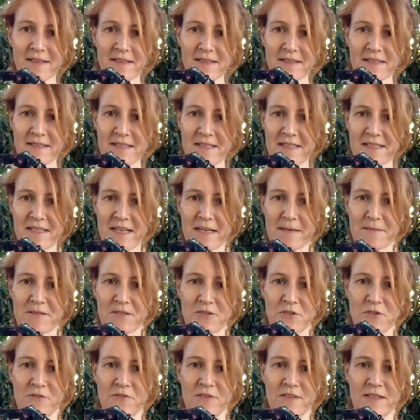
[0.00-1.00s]
there's the same
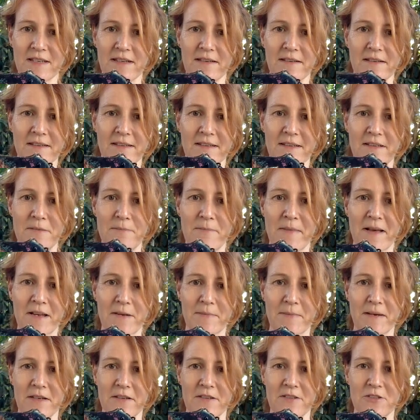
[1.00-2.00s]
sort of thing in the
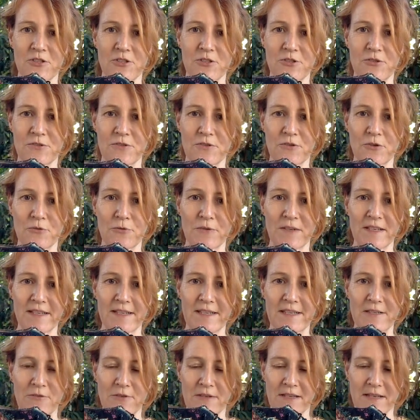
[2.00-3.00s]
back part of the shoe. They're called a
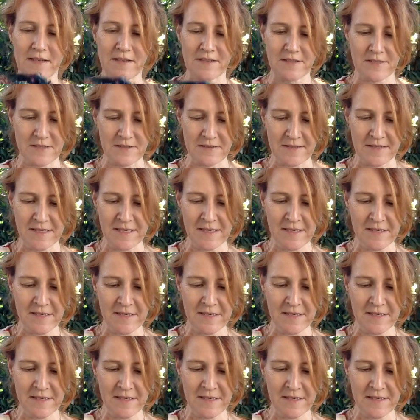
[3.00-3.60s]
heel counter.